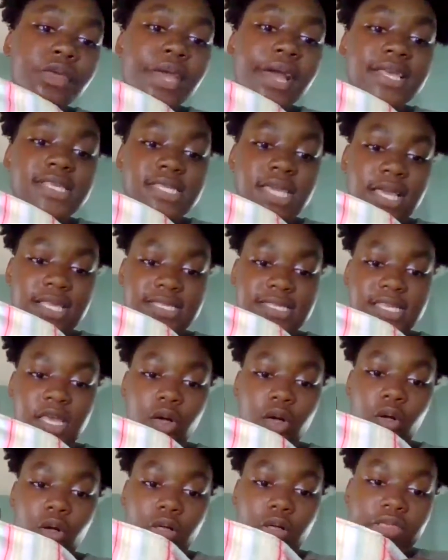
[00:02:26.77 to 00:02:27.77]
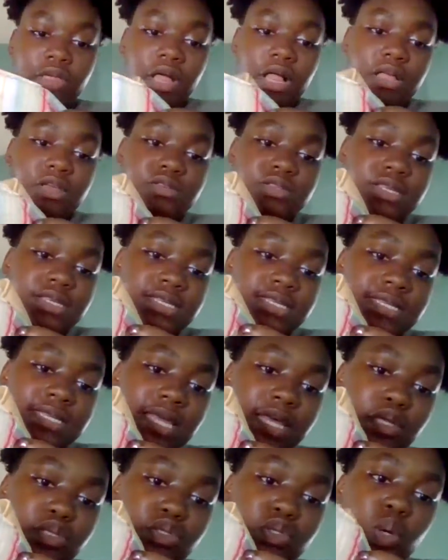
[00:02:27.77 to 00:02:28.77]
you guys can't see all the colors because it's
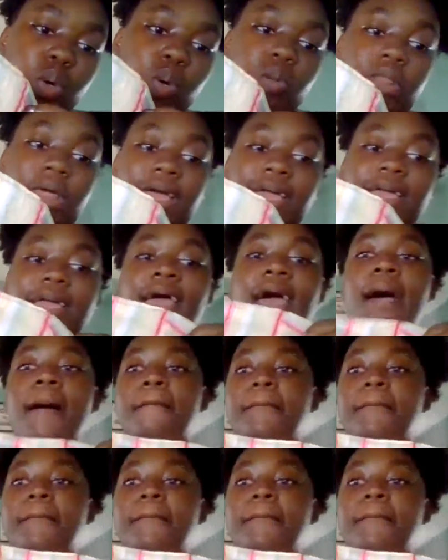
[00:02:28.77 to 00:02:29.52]
like so light.